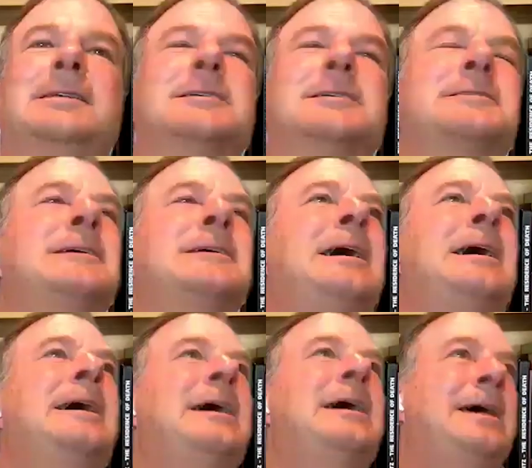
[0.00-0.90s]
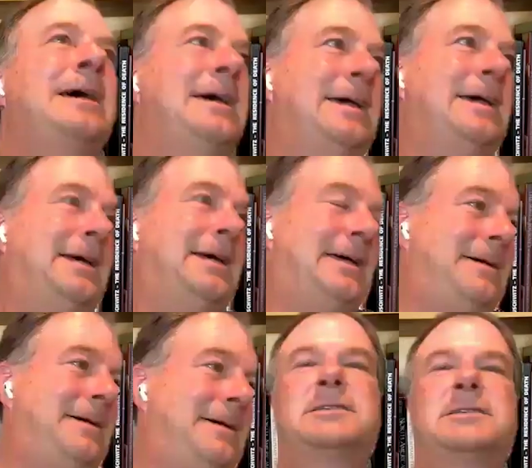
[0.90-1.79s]
I think I've
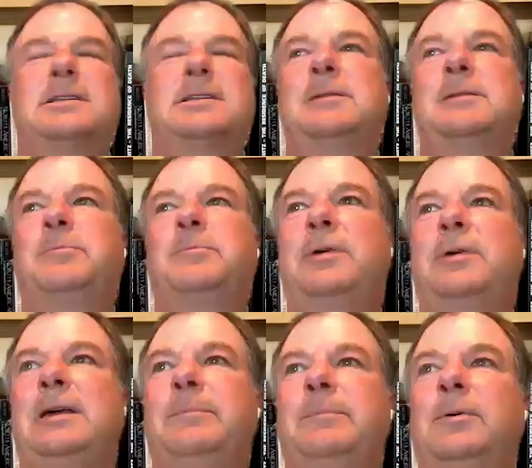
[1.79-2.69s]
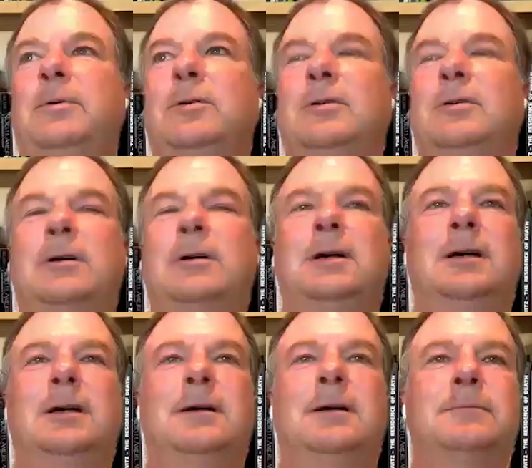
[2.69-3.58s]
visited people,
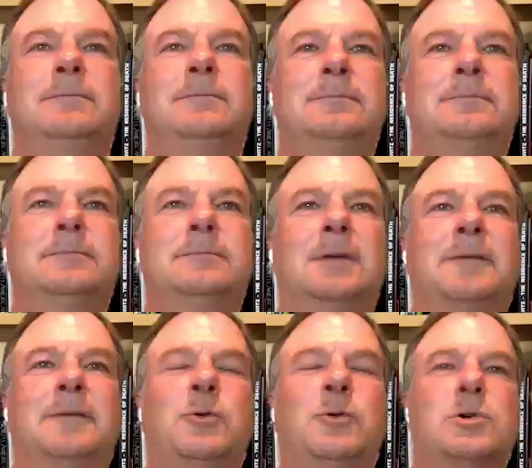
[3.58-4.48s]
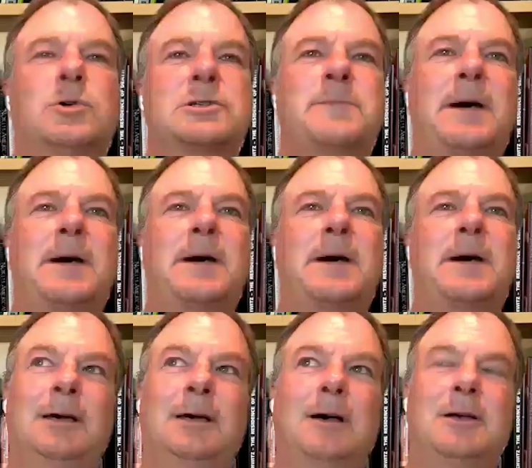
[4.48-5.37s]
of course, by Zoom, and some
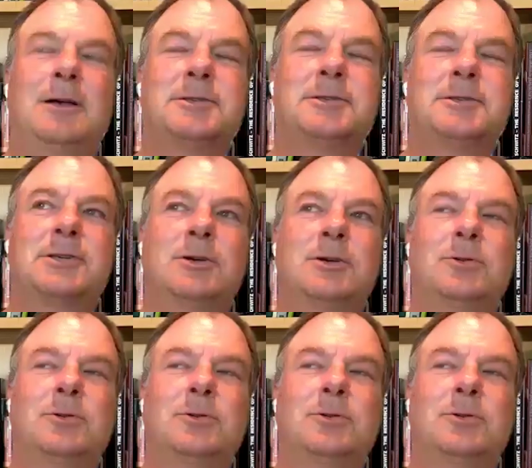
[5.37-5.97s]
also